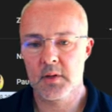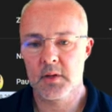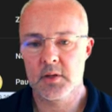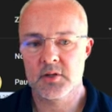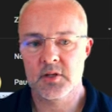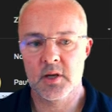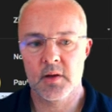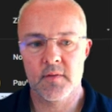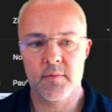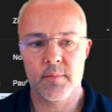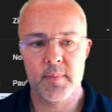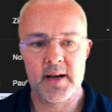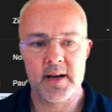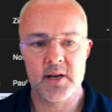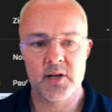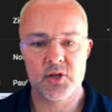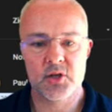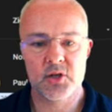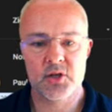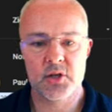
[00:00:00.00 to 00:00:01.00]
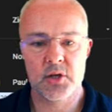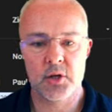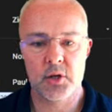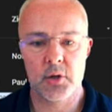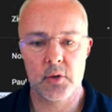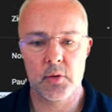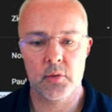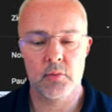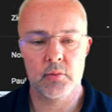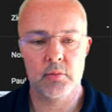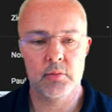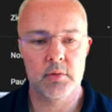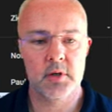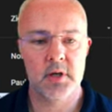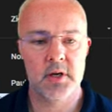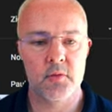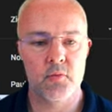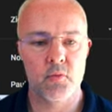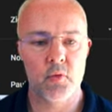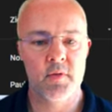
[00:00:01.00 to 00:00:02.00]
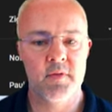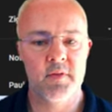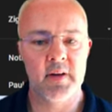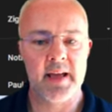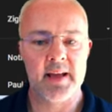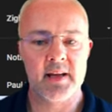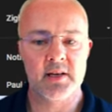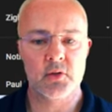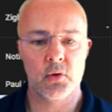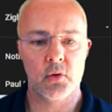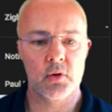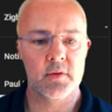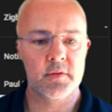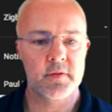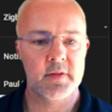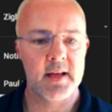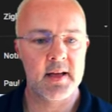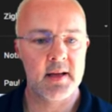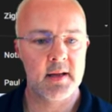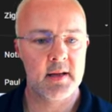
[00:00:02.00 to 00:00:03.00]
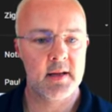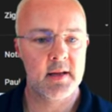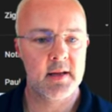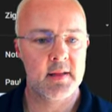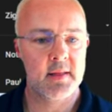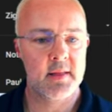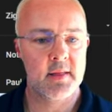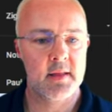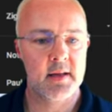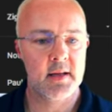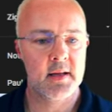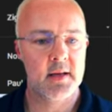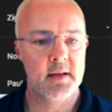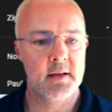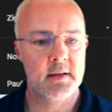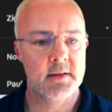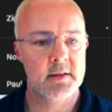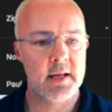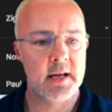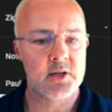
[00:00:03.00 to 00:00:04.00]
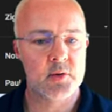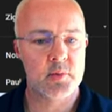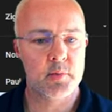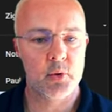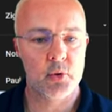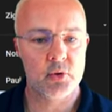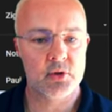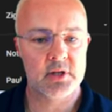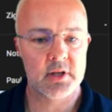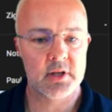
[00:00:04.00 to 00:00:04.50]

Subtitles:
So I've managed to kind of reflect all of that in the dashboards